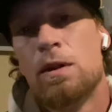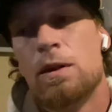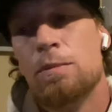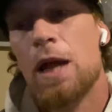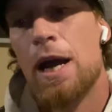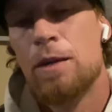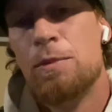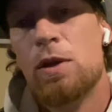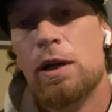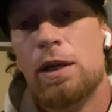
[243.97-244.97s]
the black
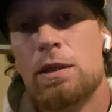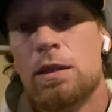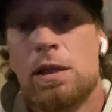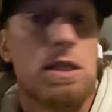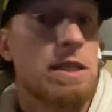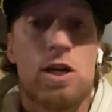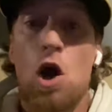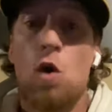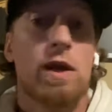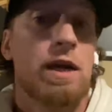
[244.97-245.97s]
communities because they
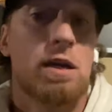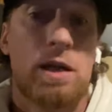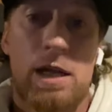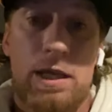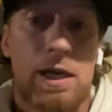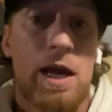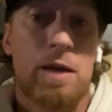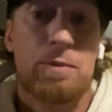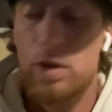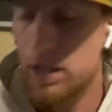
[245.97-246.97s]
know they couldn't get the gay
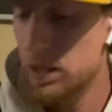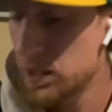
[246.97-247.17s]
community.